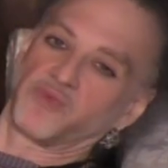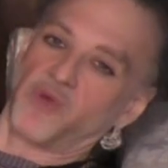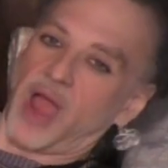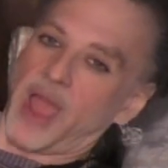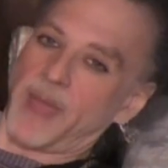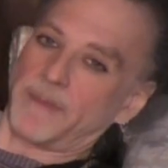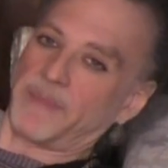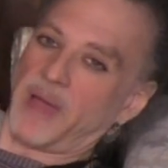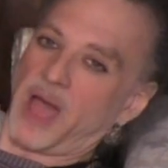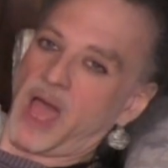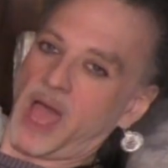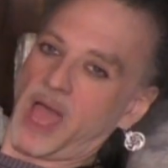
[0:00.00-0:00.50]

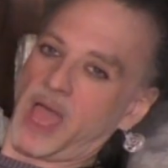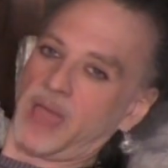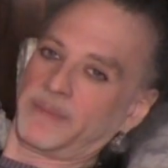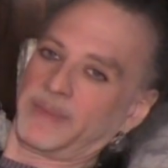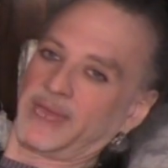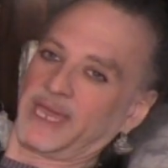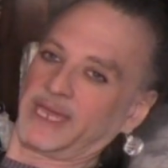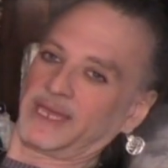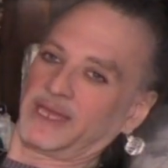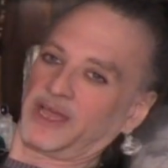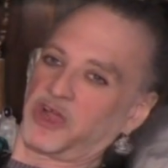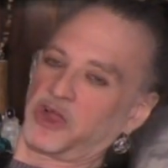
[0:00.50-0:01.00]
right behind
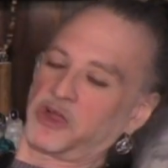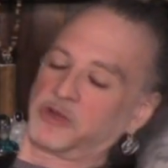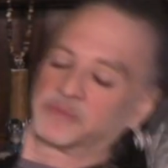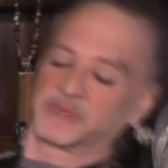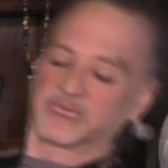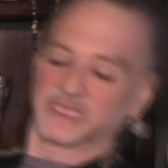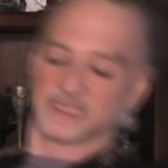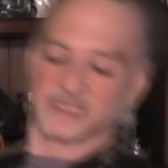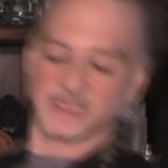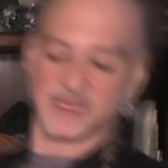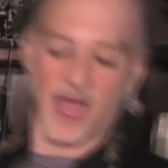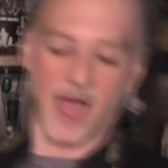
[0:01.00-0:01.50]
me.
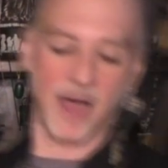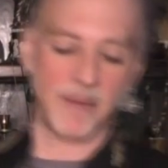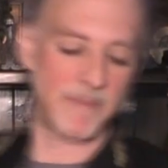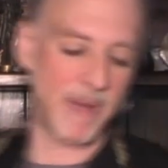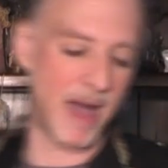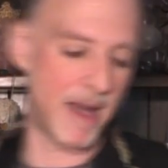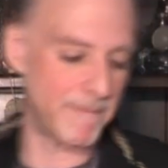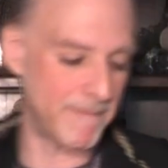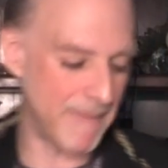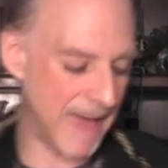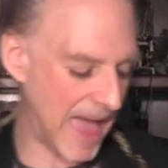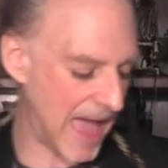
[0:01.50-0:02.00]
Hermes got
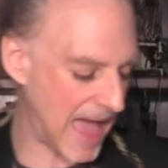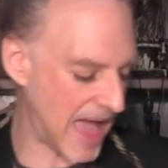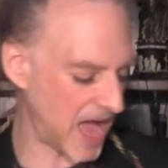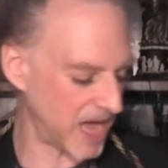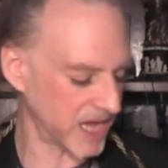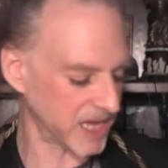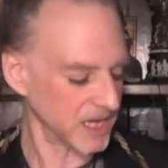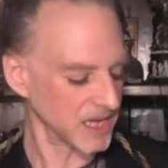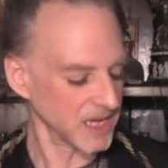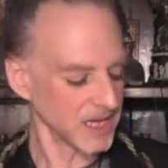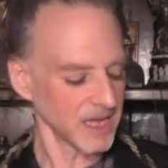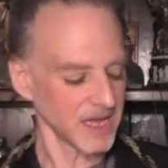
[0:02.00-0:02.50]
my
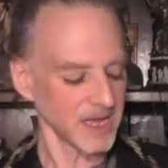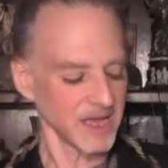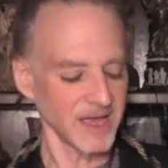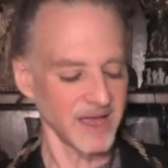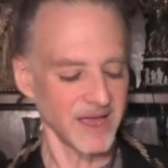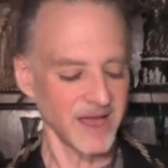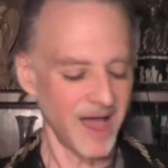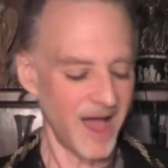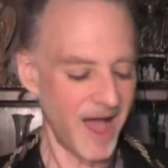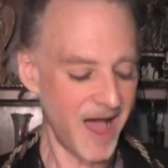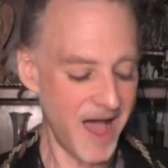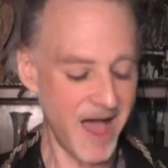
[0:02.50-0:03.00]
back
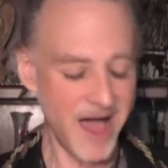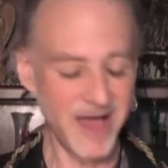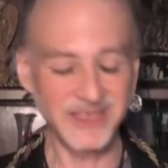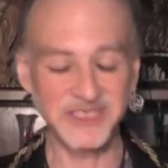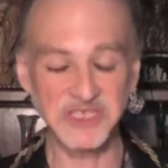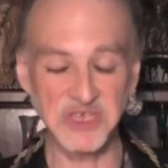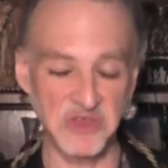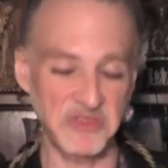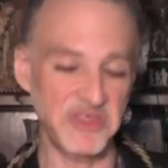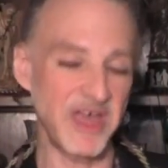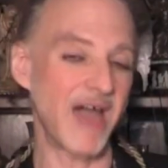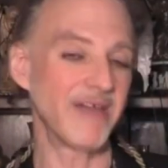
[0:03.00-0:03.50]
uh,
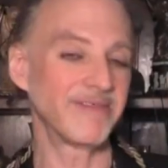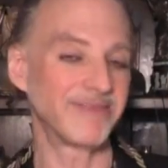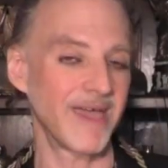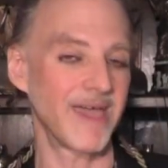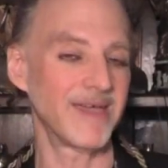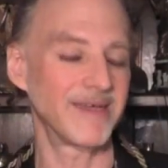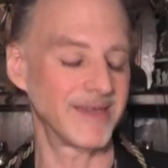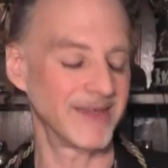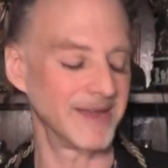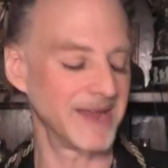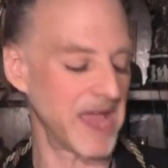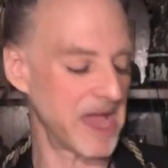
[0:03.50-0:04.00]
so that
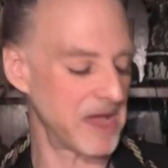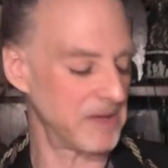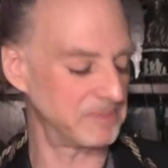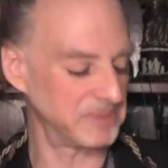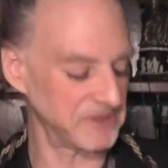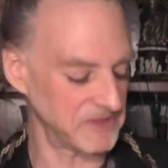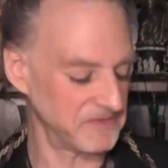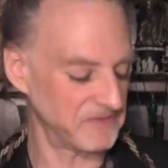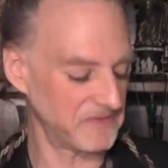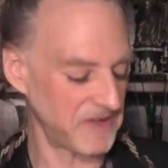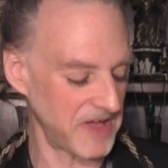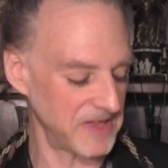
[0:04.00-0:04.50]
they can
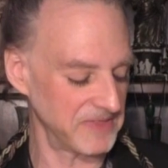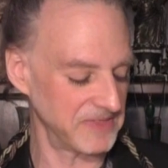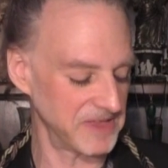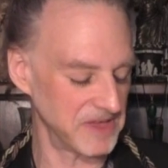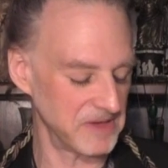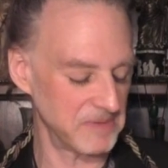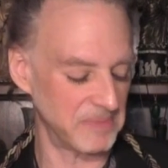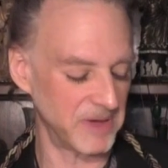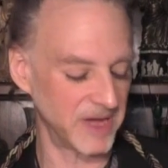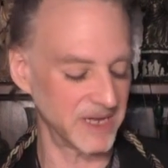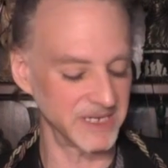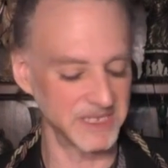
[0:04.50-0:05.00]
amplify
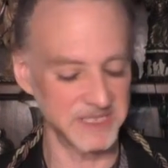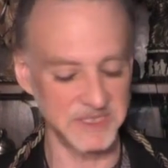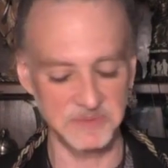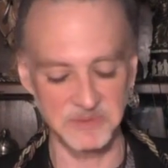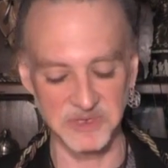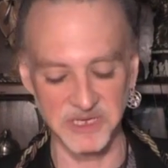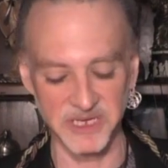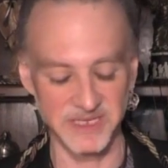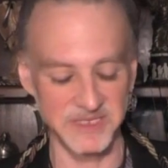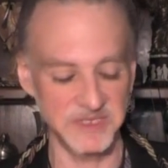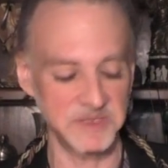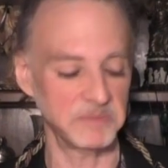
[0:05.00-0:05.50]
the abundance
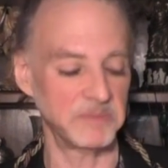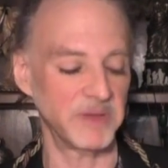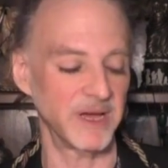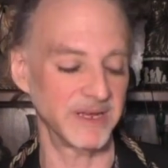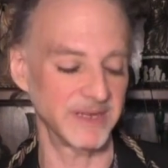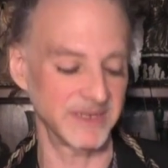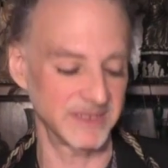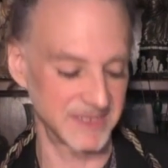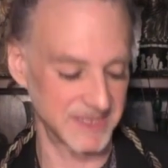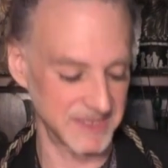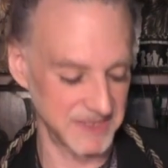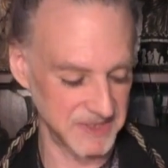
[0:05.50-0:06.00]
because
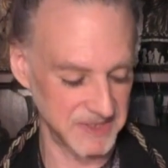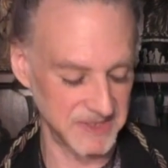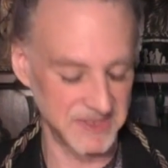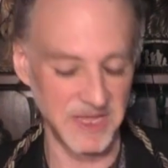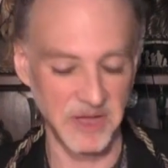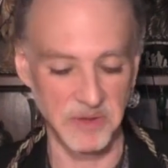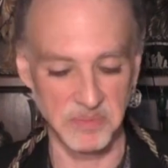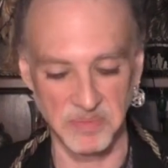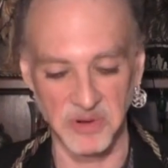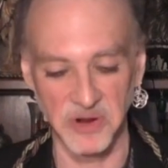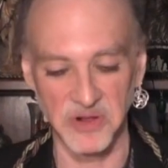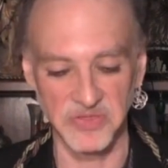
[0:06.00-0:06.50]
abundance is
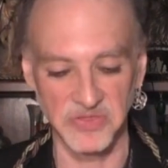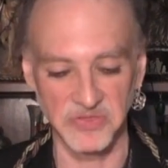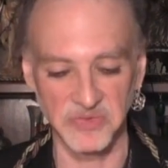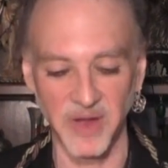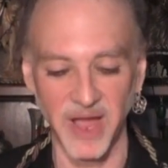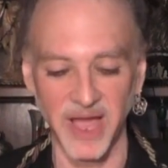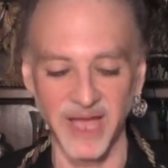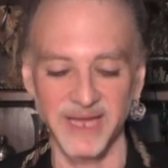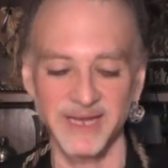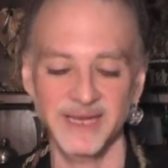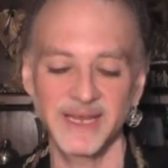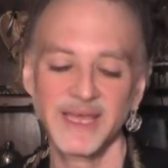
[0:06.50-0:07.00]
their
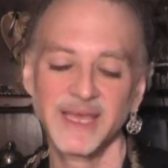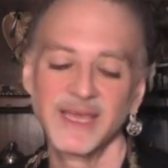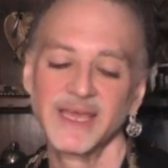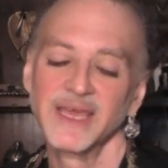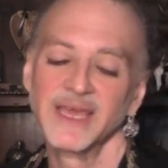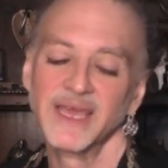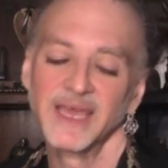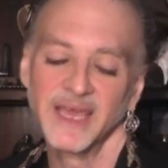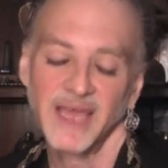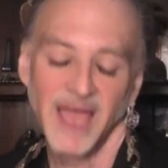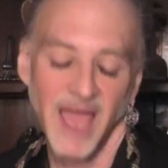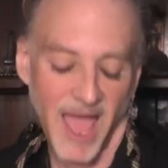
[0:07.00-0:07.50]
birthright.
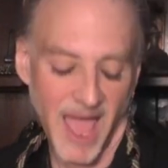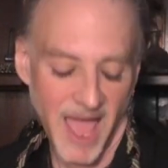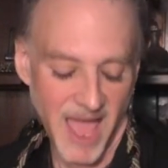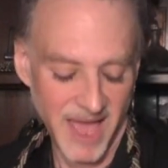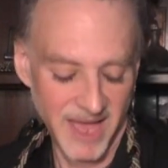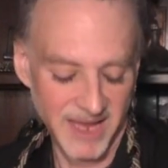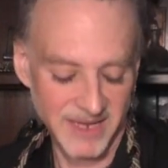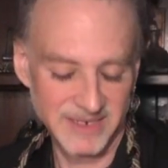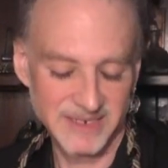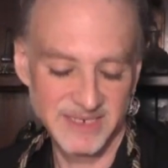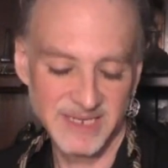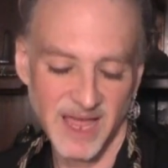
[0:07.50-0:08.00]

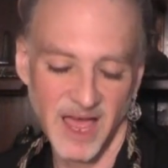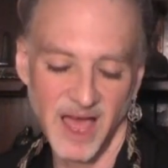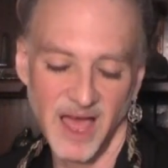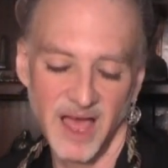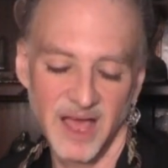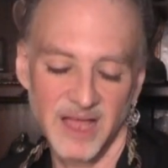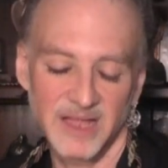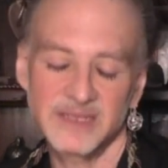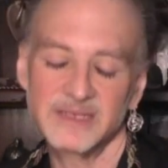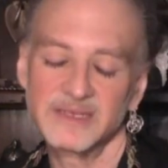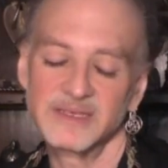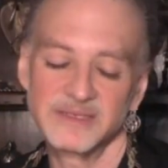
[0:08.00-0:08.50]
And
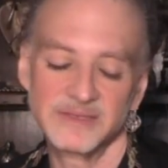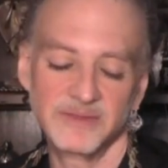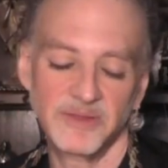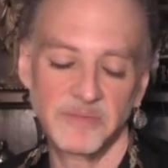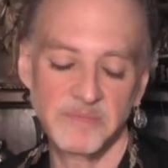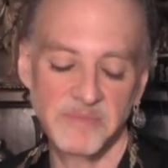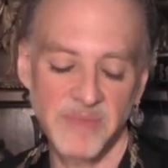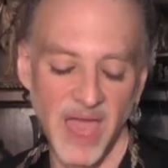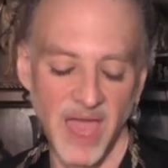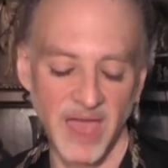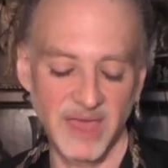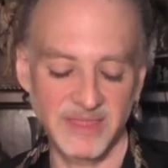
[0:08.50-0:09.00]
uh,
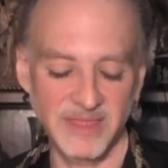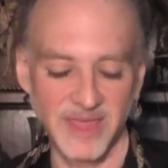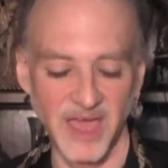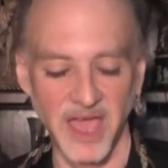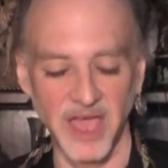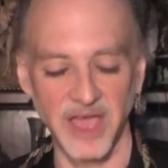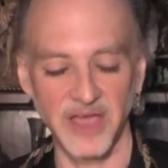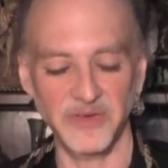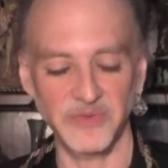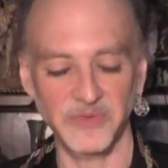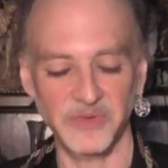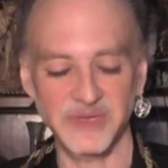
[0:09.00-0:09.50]
may they